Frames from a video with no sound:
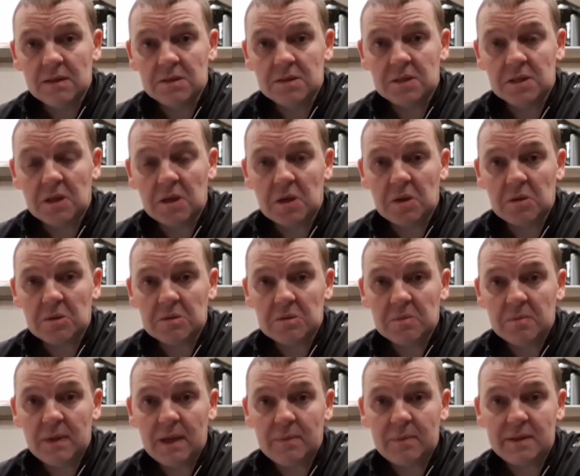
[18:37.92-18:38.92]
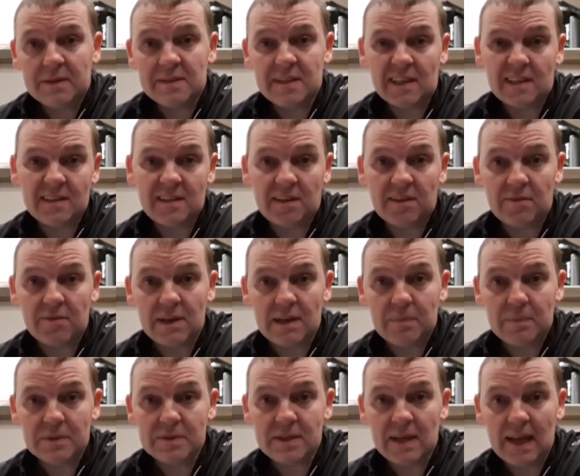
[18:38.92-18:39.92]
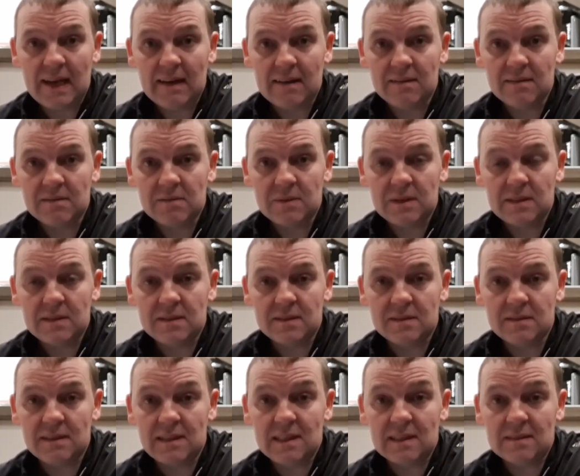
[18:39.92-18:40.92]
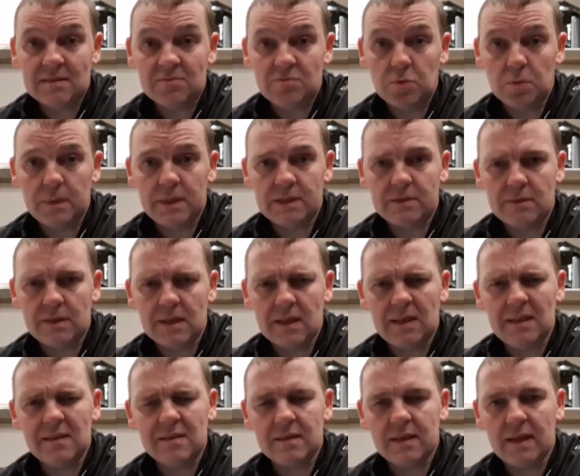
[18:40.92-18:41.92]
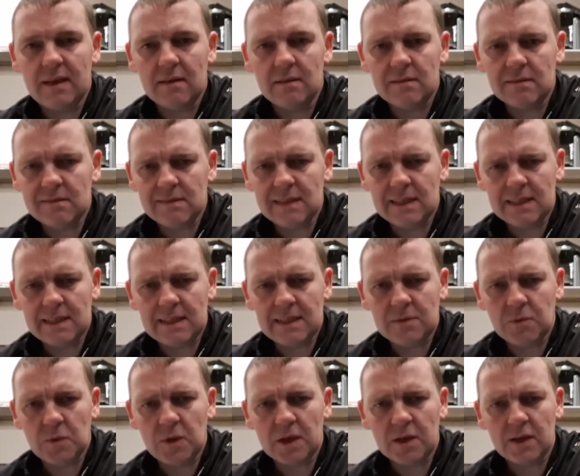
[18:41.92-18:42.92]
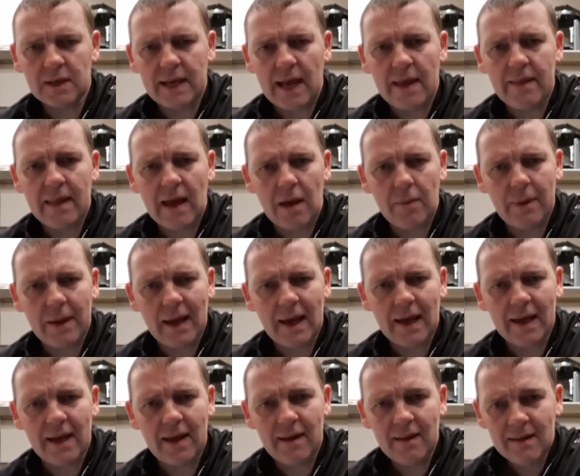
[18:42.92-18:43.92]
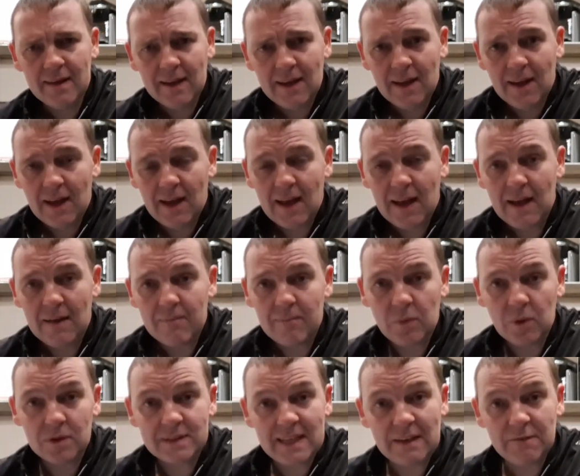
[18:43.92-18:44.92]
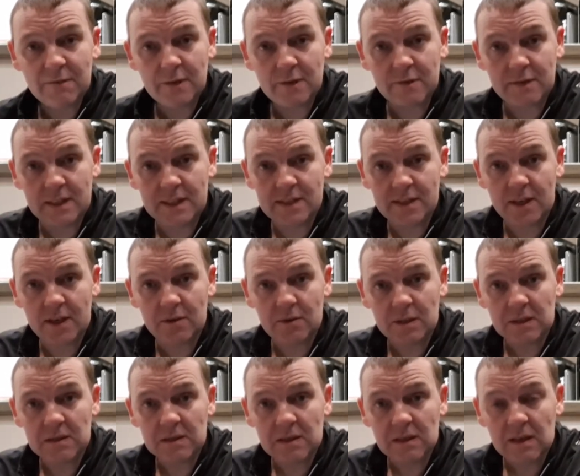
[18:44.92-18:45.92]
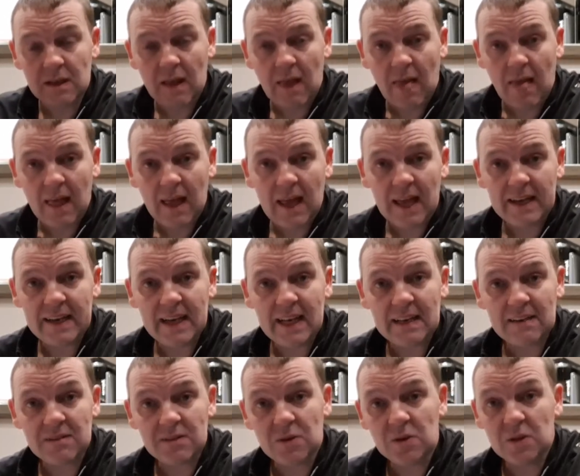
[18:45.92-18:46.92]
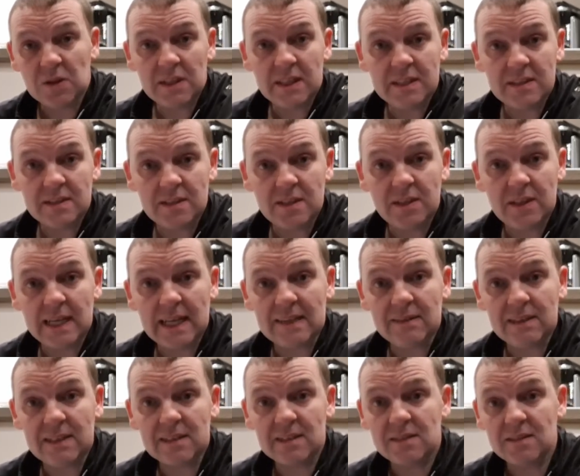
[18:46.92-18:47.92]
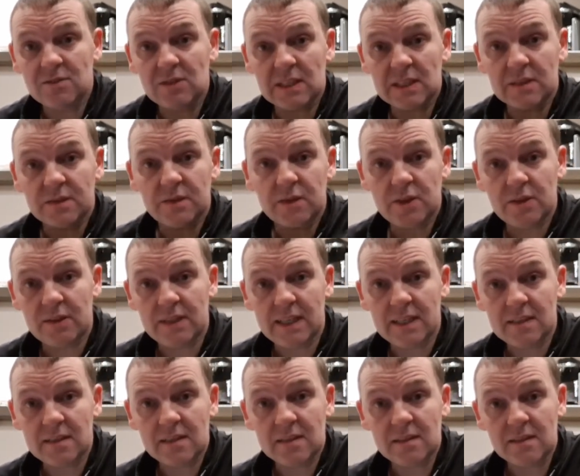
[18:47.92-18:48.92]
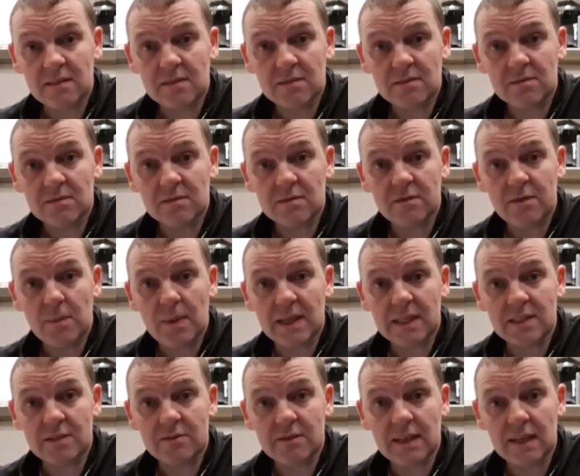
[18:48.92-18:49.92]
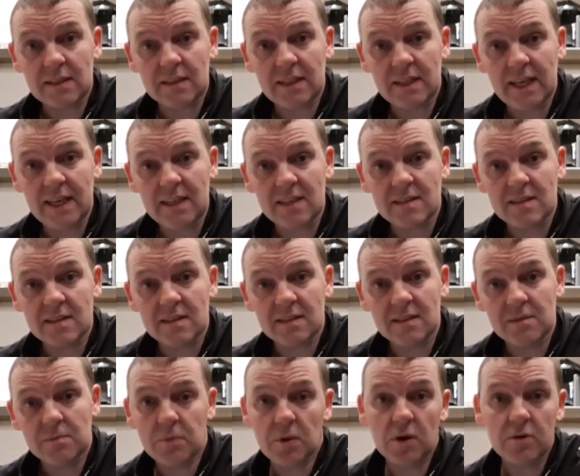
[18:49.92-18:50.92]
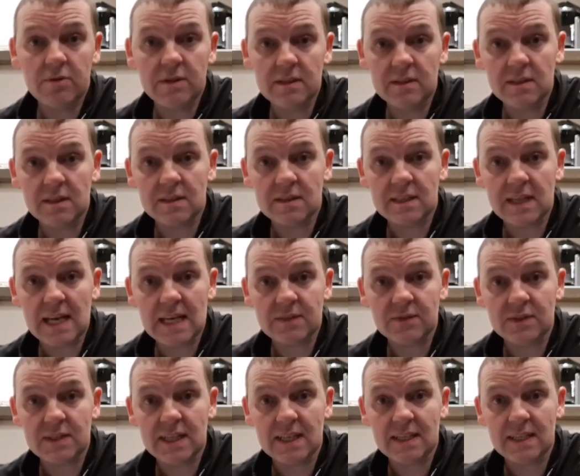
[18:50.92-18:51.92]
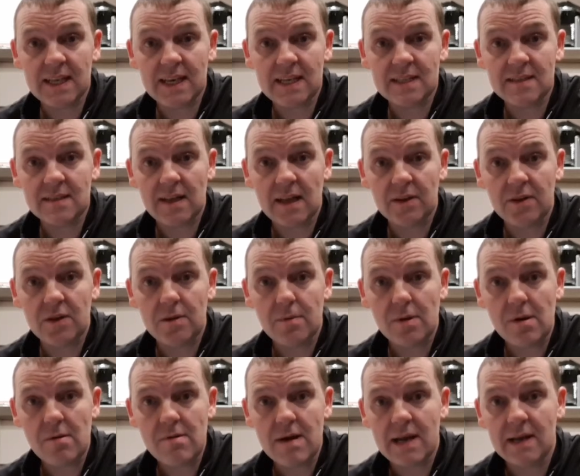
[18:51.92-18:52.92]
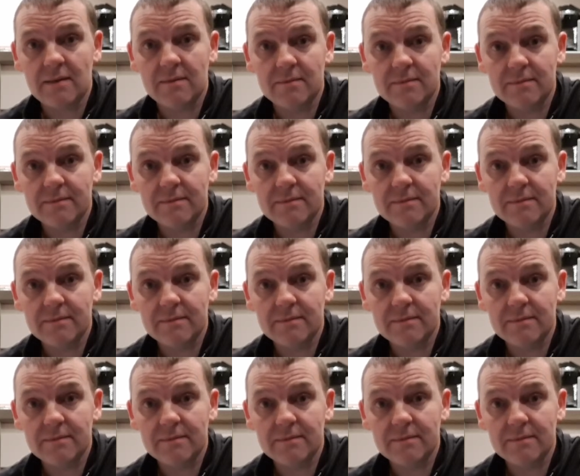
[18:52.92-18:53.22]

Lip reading: So maybe 63%, which is rubbish really, isn't it? I really need to work on getting that a bit higher. But 1052, and then all I need to do now is transfer it into the fermenter and add the yeast. Put her in the stairs for 10 days in that little brewery.